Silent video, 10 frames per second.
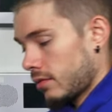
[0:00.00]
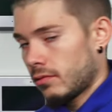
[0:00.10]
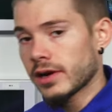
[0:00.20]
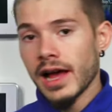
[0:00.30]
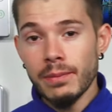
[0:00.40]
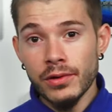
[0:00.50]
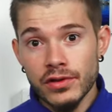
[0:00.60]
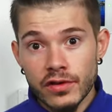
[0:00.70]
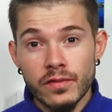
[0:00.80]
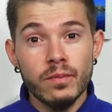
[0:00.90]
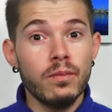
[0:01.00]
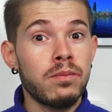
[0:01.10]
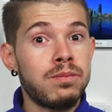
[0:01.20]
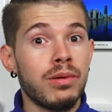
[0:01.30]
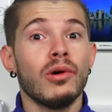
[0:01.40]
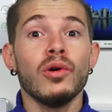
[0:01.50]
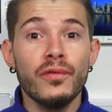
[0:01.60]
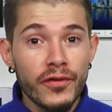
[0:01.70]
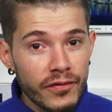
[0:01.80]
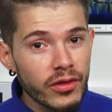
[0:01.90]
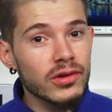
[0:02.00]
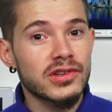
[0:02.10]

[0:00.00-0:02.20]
what happens if both of those